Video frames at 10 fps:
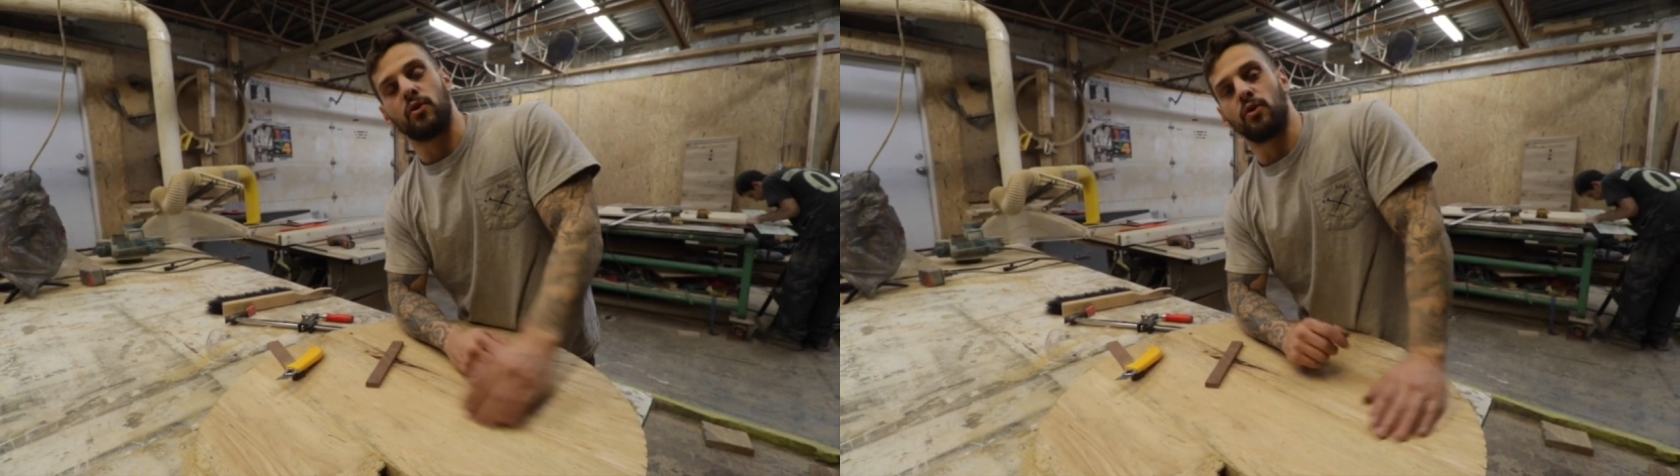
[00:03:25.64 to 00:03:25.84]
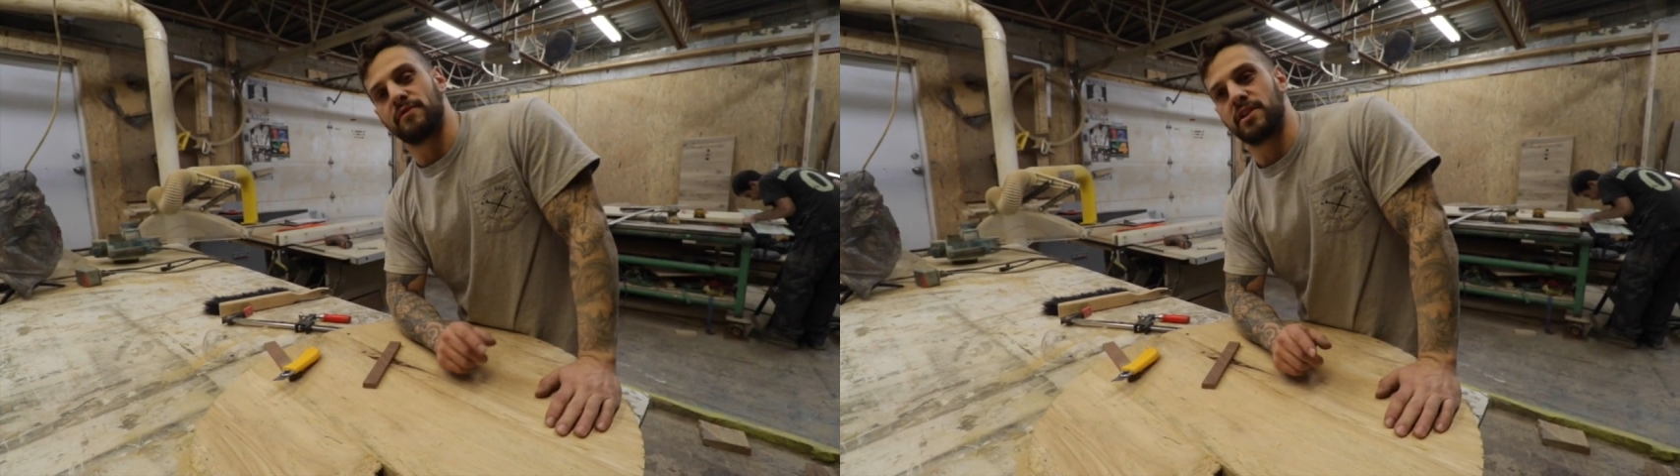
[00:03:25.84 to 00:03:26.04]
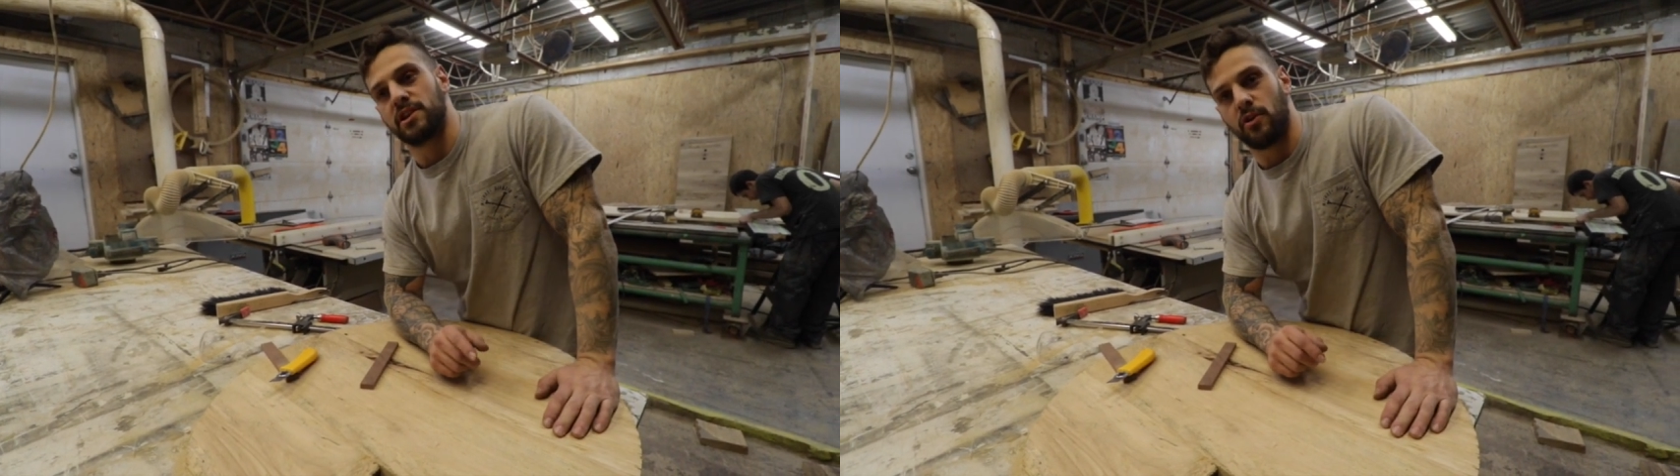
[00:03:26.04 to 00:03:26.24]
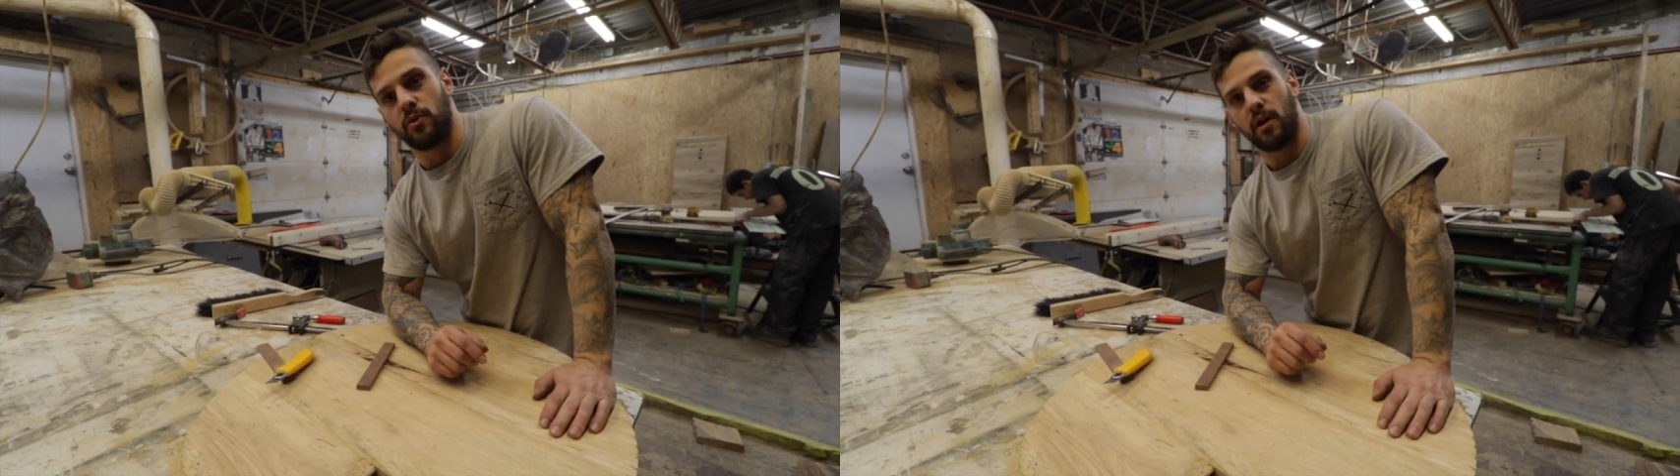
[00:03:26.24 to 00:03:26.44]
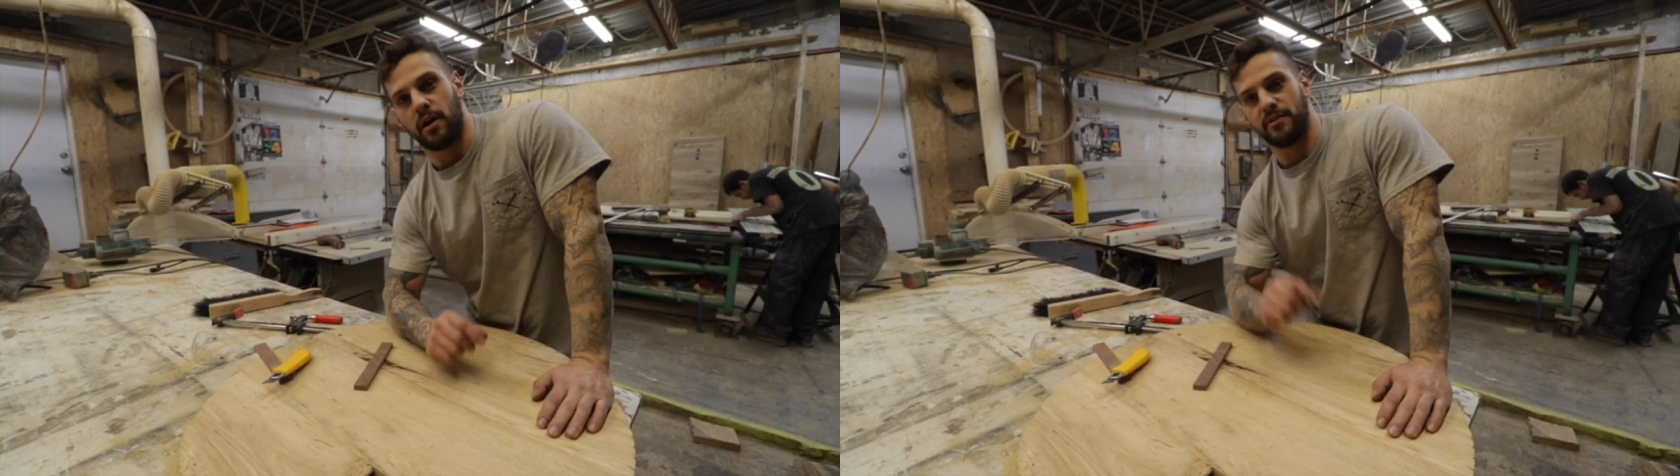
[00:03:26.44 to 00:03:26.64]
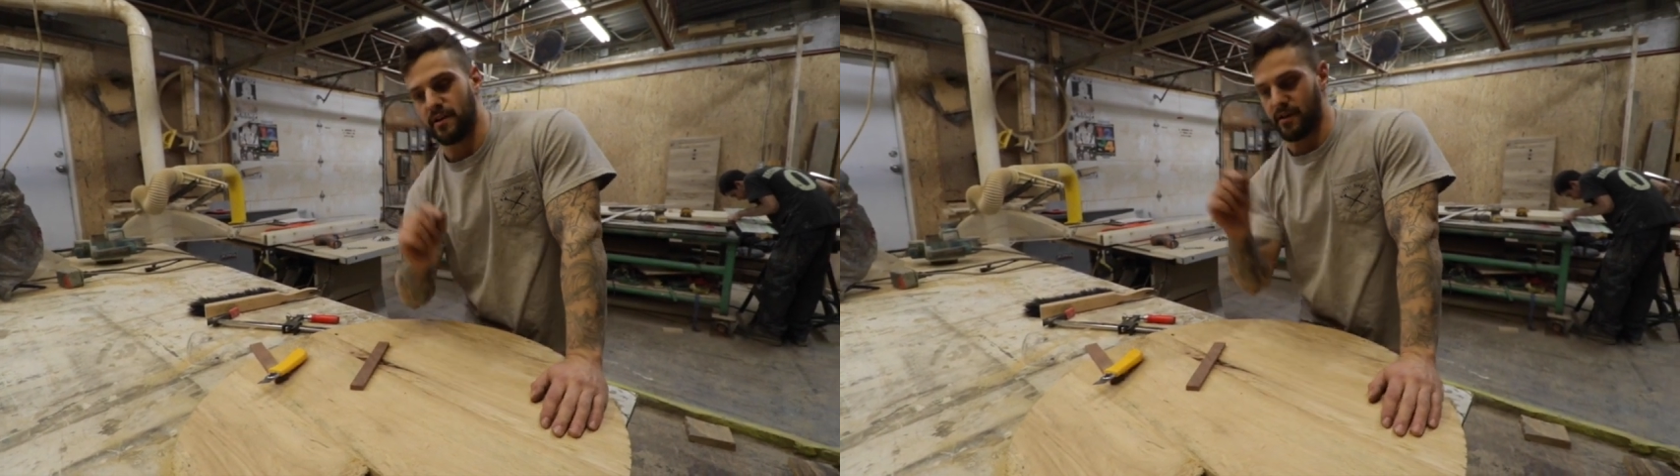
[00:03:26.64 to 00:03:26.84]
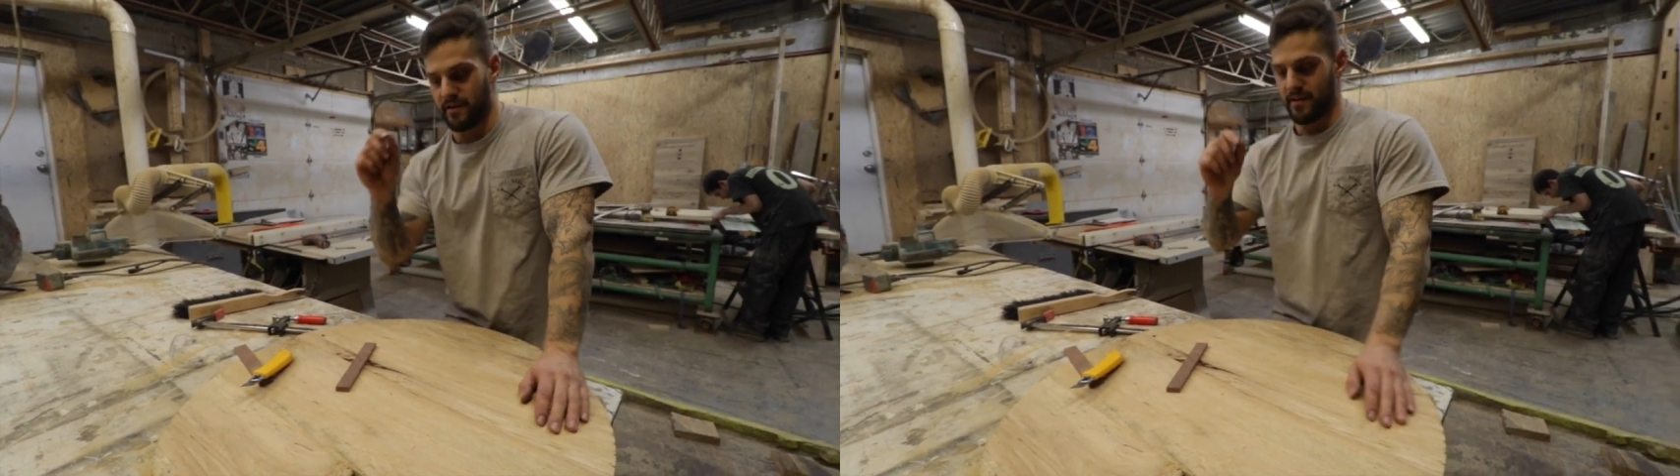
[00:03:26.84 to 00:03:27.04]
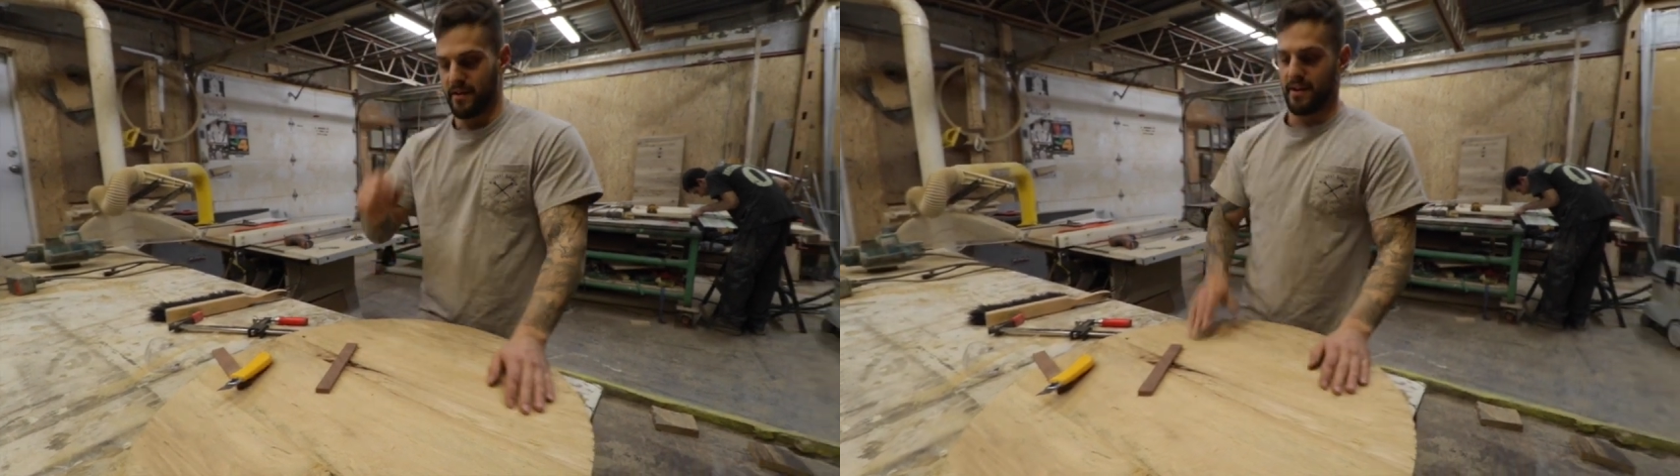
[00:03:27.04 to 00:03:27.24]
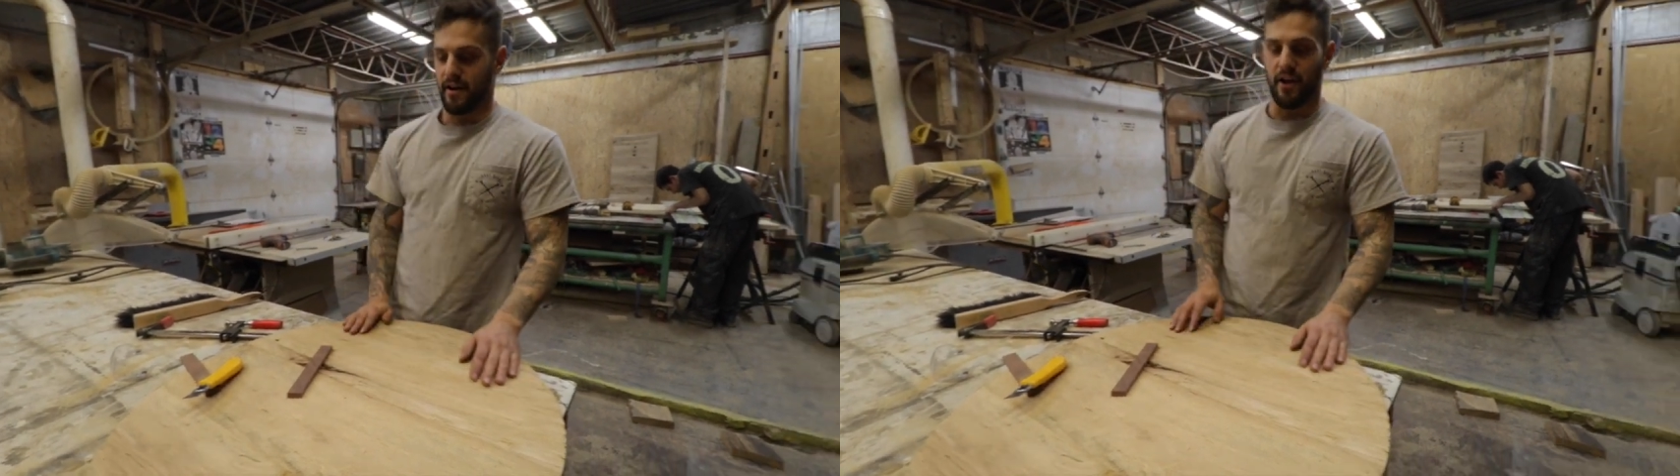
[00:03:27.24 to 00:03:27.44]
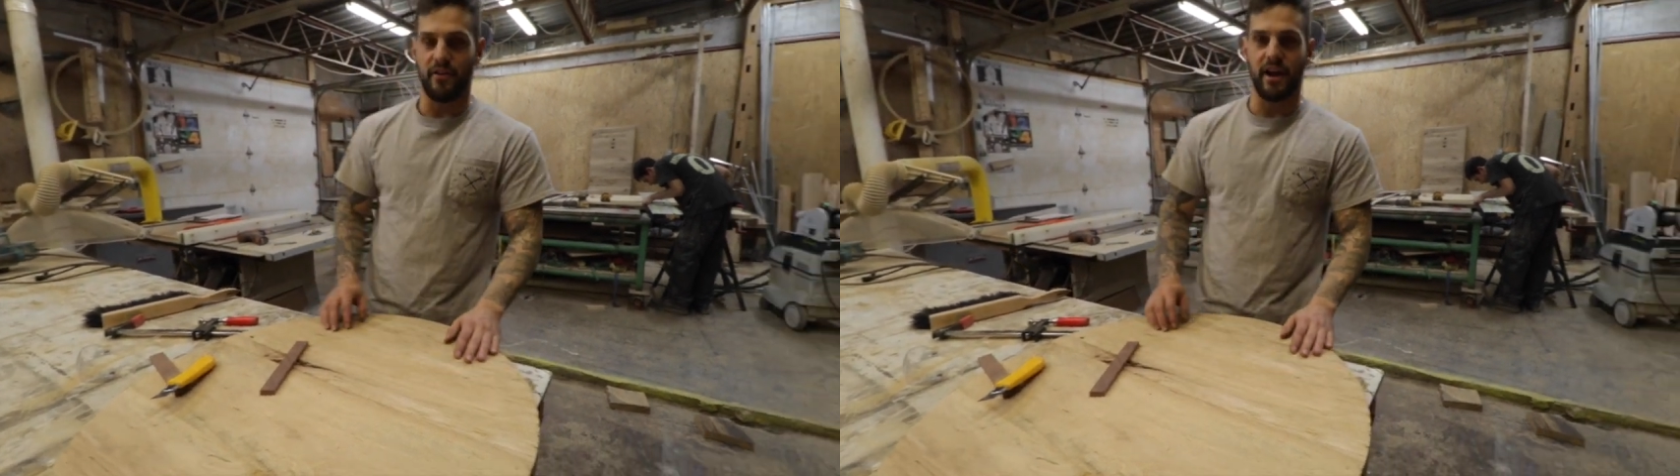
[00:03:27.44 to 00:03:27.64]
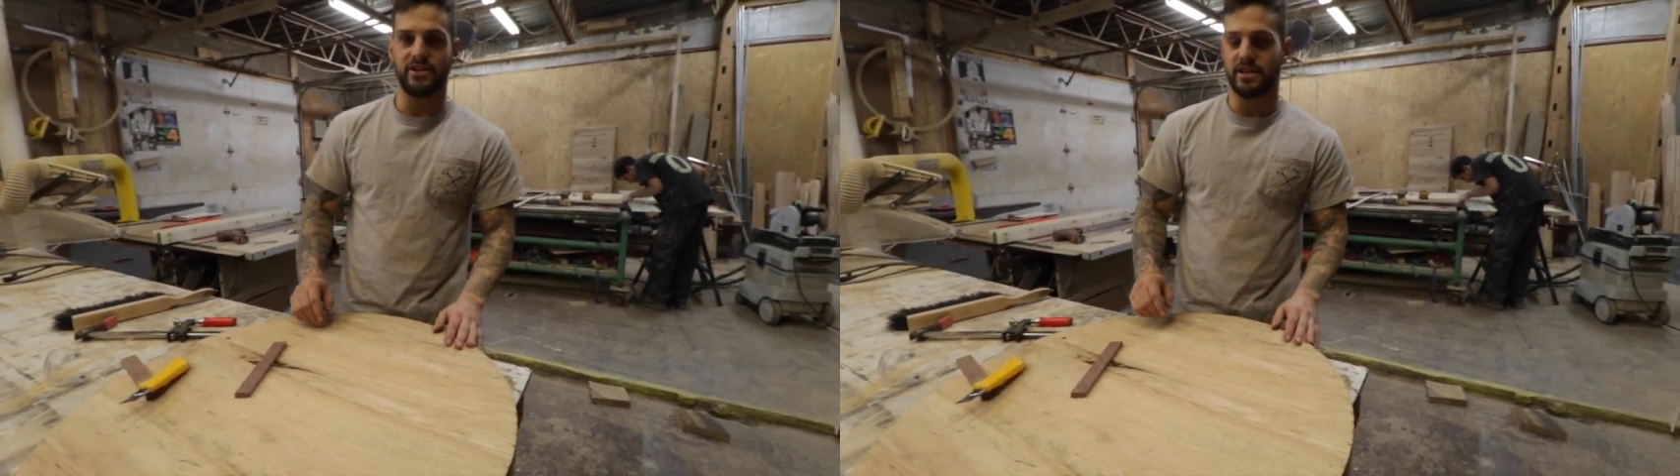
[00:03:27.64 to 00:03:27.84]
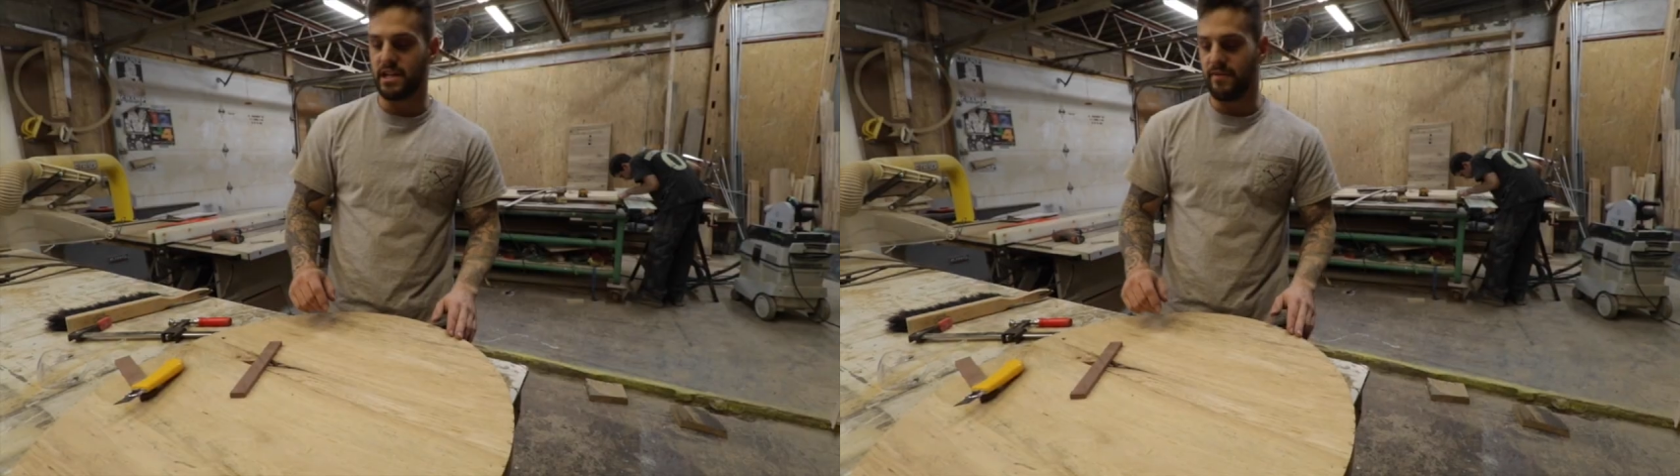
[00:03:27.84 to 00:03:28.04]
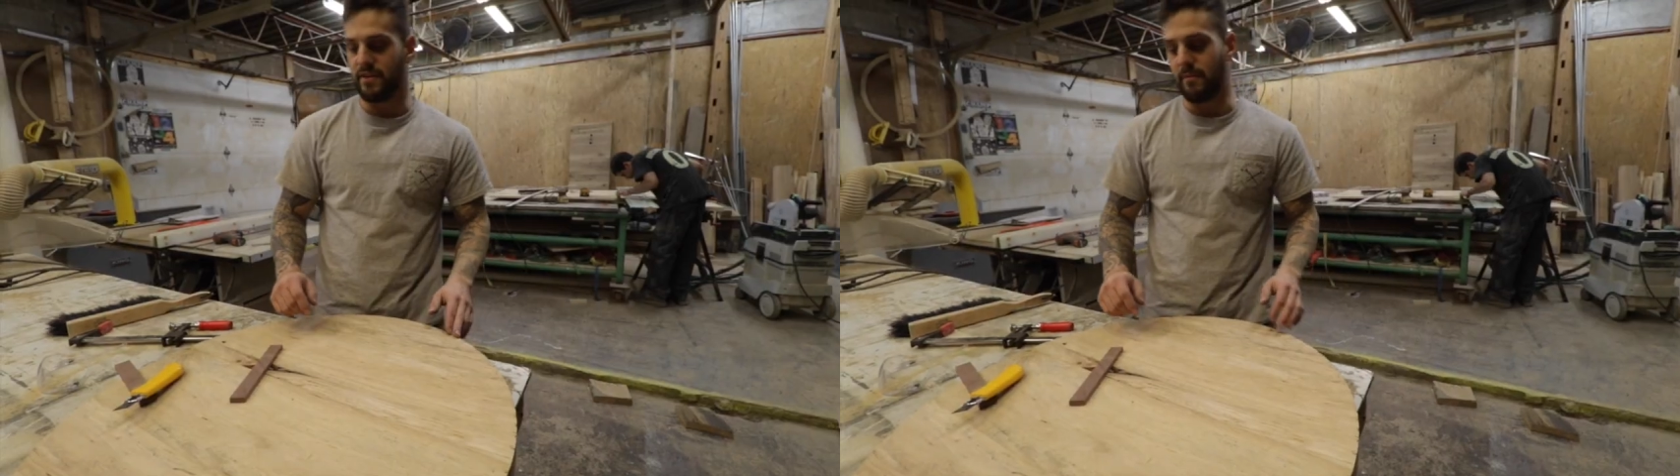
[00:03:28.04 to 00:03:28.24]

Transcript: a whole video on the IGTV